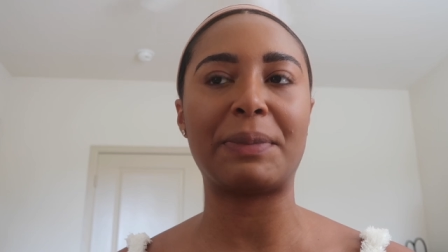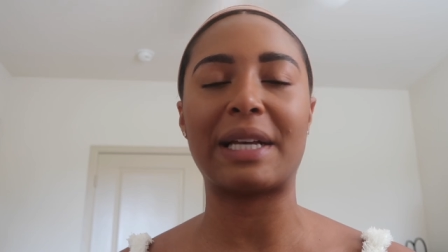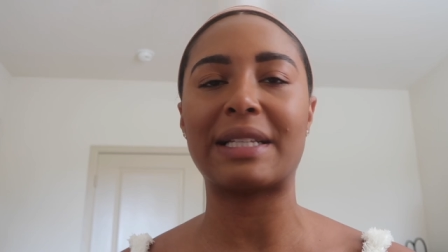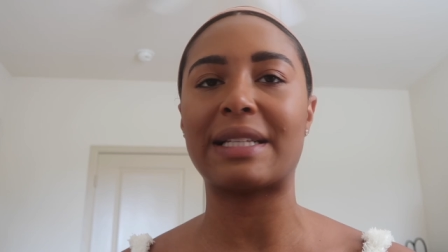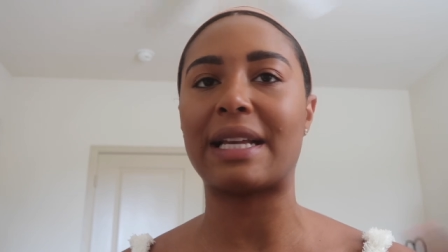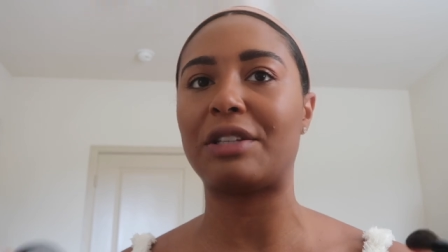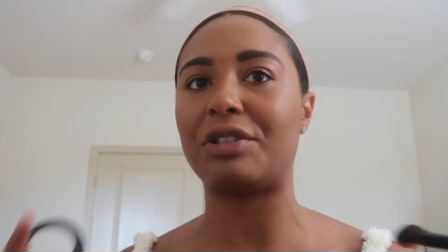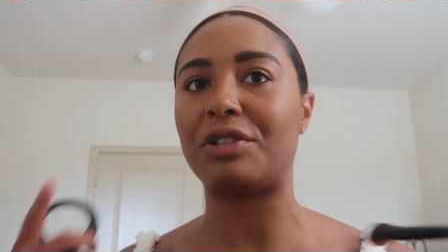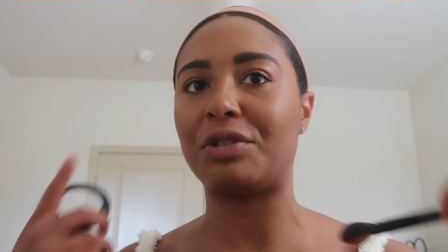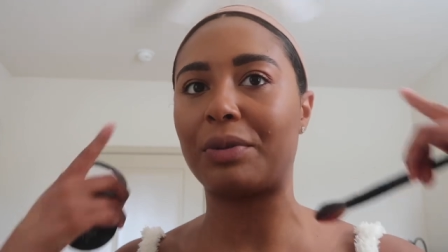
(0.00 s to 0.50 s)

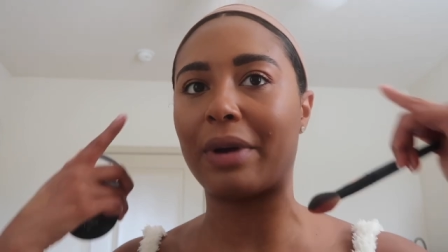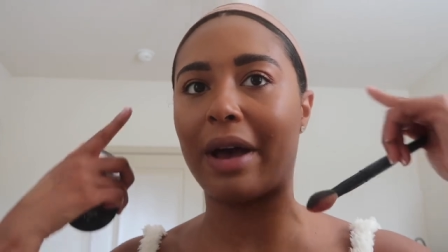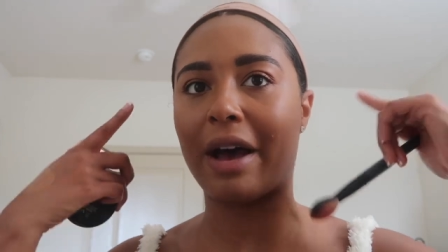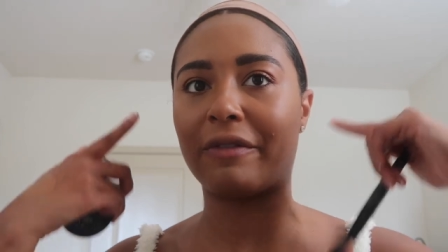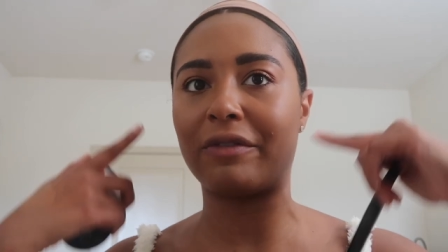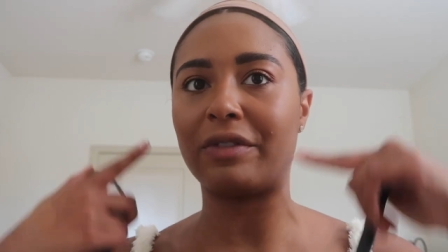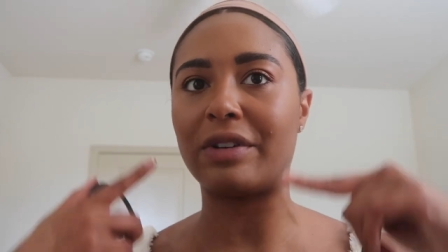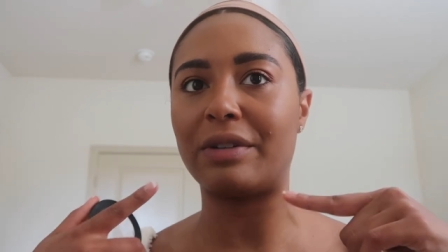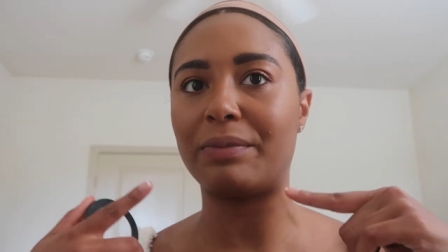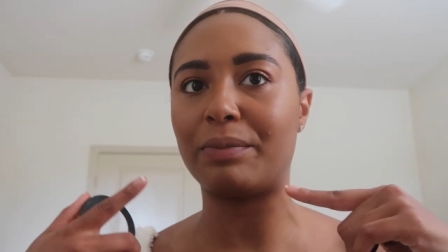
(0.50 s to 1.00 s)
because I do
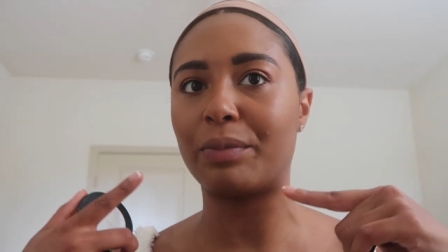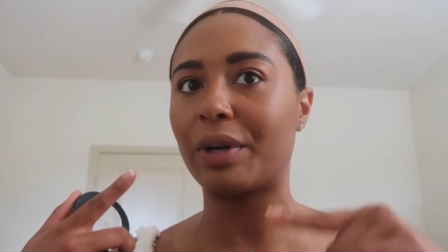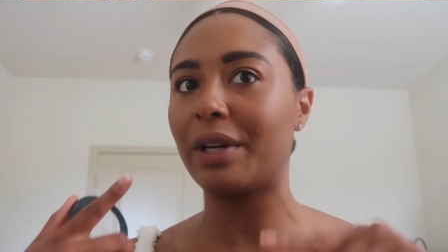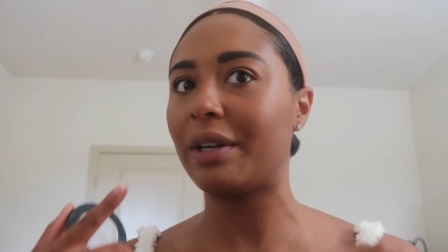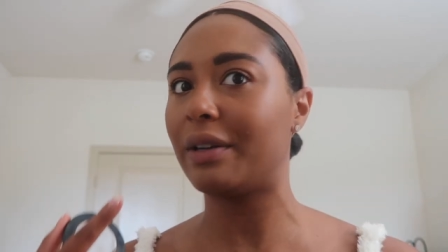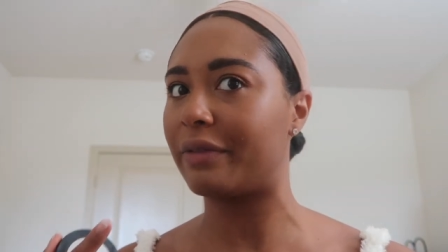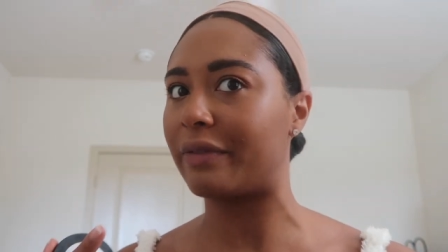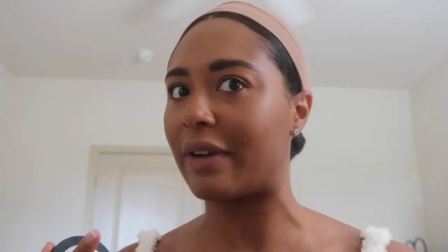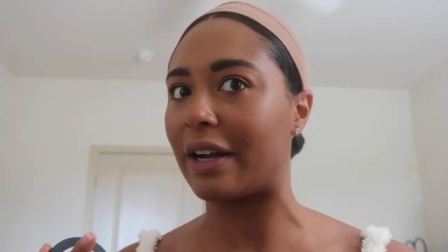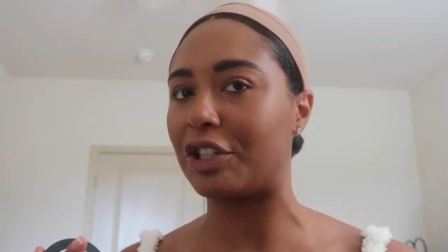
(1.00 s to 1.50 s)
have
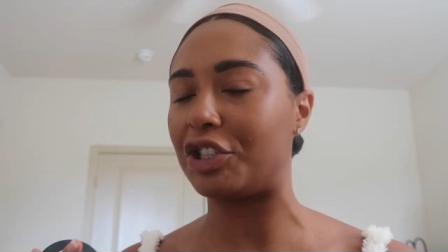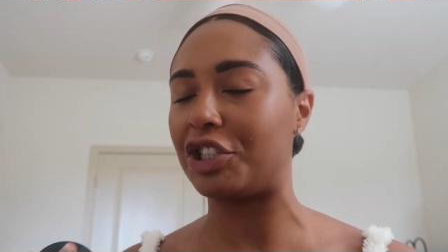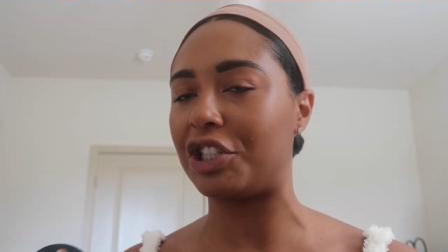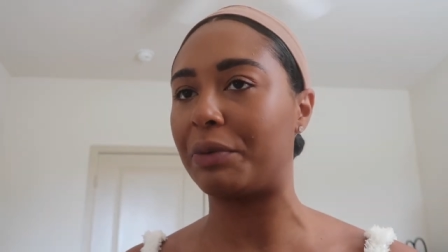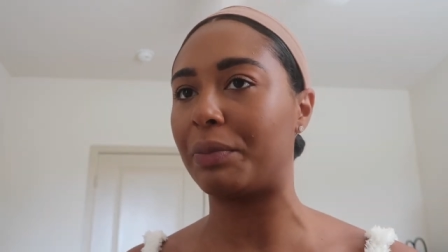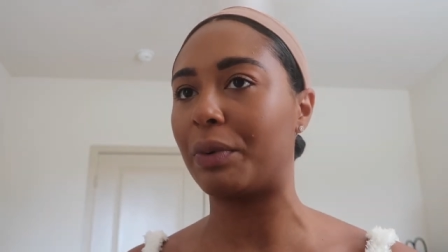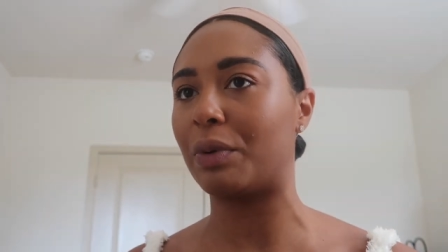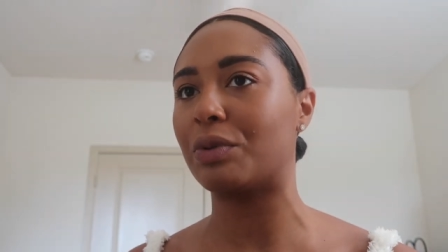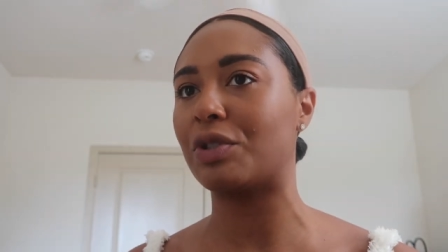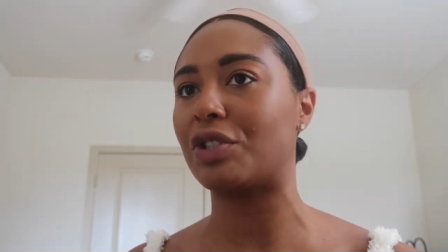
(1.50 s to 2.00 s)
pretty defined
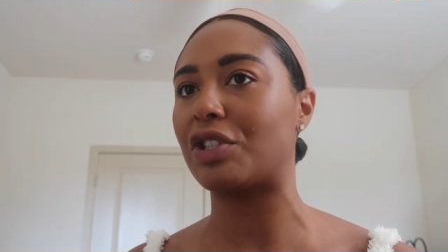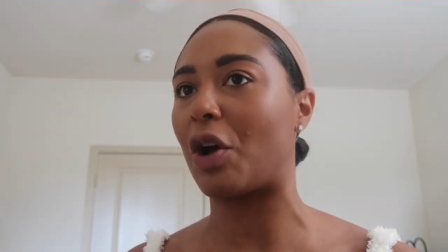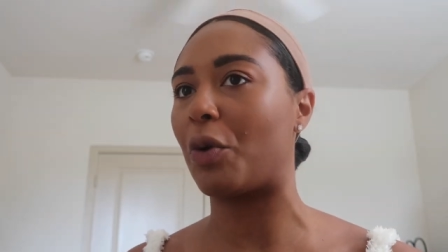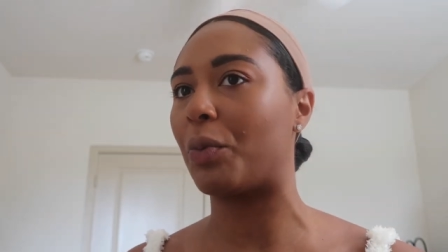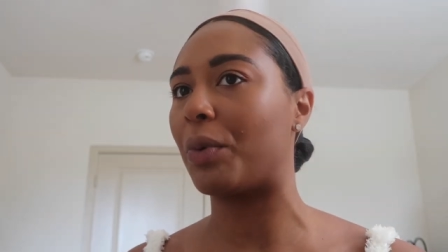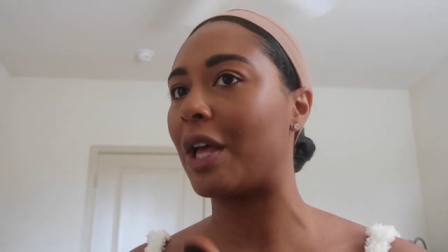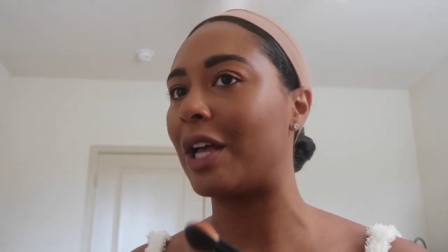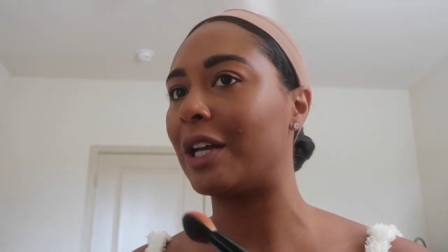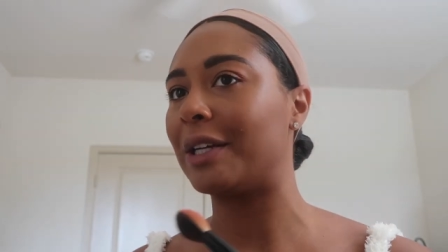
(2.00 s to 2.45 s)
cheekbones so